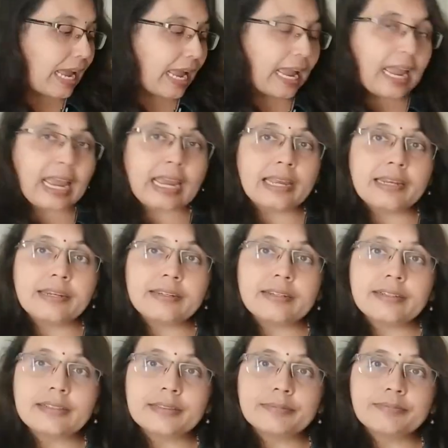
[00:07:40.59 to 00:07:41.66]
And
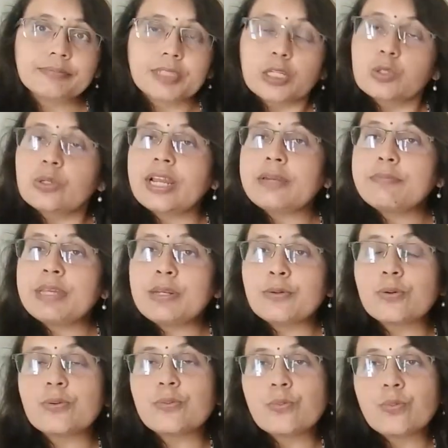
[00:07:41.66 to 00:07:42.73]
do let me
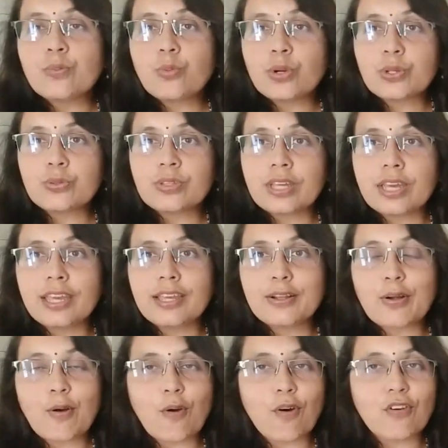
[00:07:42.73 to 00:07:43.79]
know what you
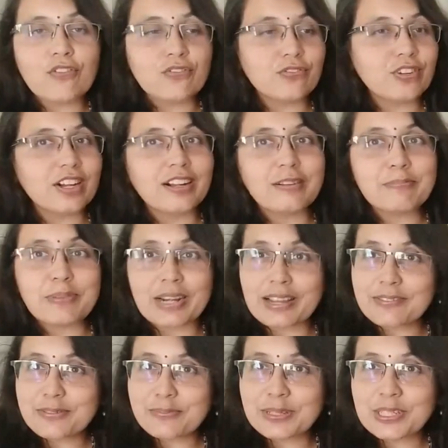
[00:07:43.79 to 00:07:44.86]
think of
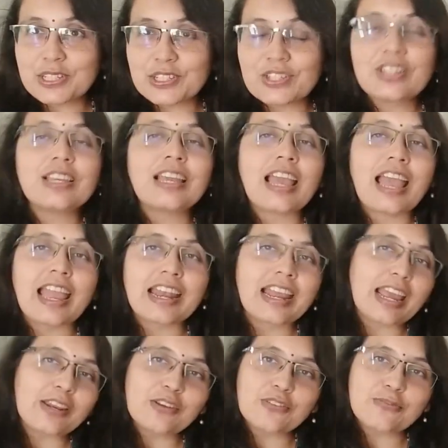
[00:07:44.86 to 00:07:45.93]
Pranav's Picture and
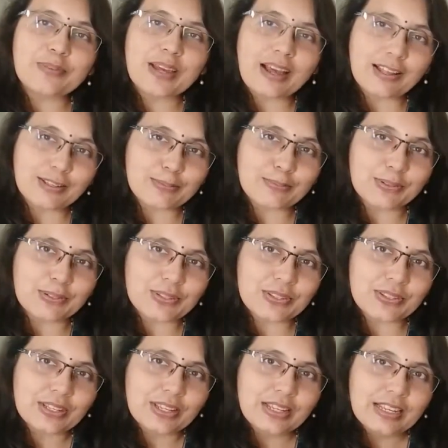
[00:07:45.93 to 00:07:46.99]
any of my other
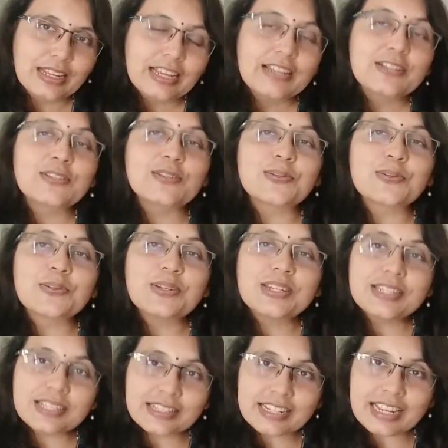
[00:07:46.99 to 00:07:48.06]
books. So
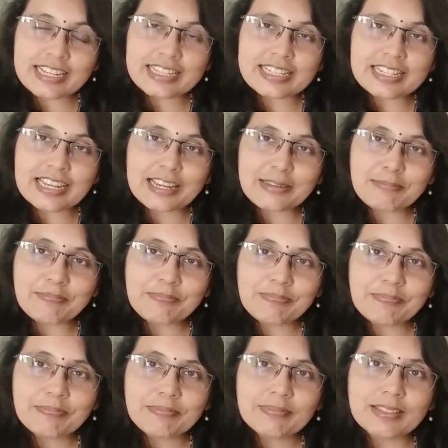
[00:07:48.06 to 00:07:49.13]
till the next time,
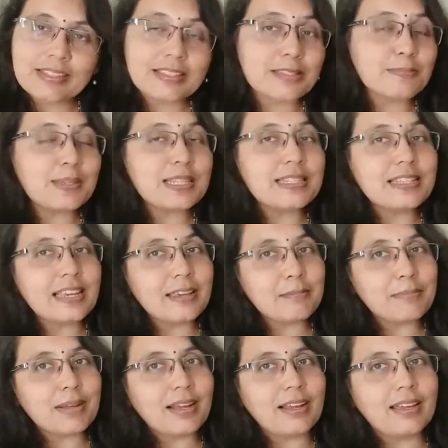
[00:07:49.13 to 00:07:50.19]
this is me
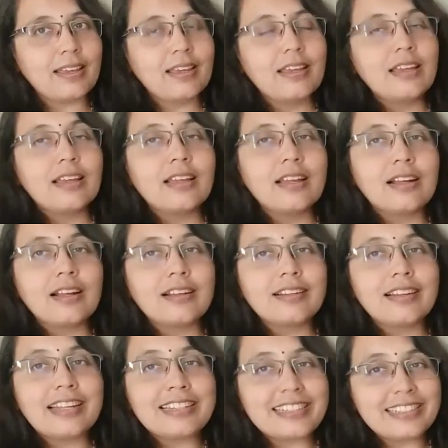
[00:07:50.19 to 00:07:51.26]
saying bye.
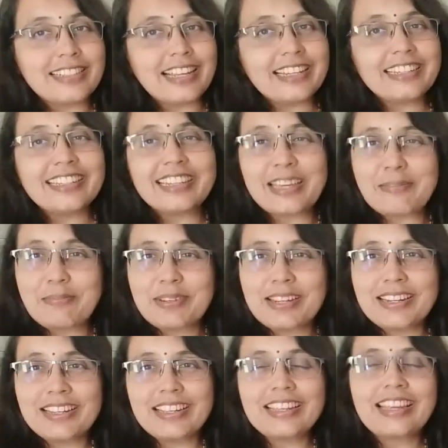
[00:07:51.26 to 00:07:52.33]
Until then, keep
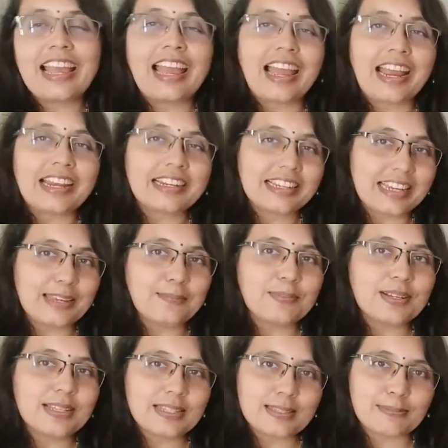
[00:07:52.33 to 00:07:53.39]
reading and keep
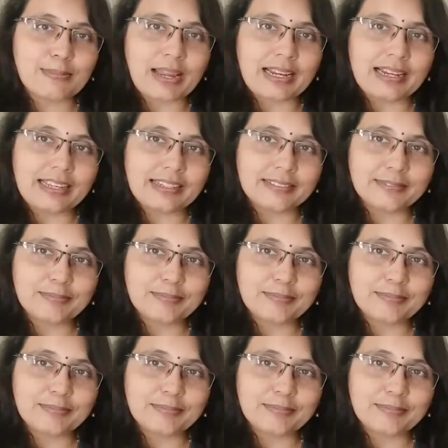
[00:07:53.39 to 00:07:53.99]
smiling.